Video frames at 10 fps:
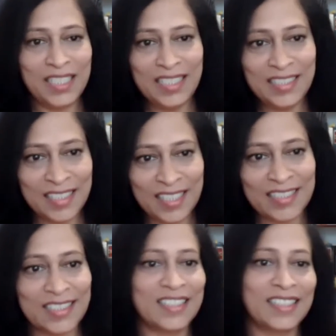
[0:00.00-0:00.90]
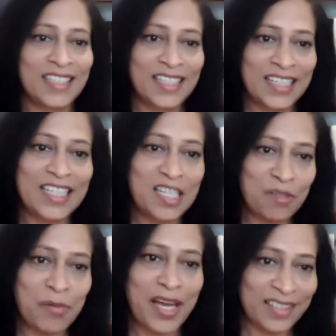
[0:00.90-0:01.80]
easiest career
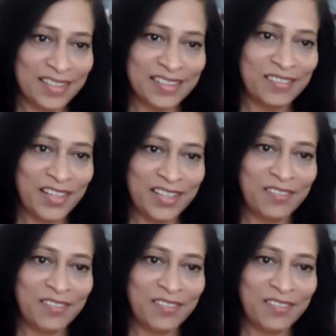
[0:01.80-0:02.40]
path, where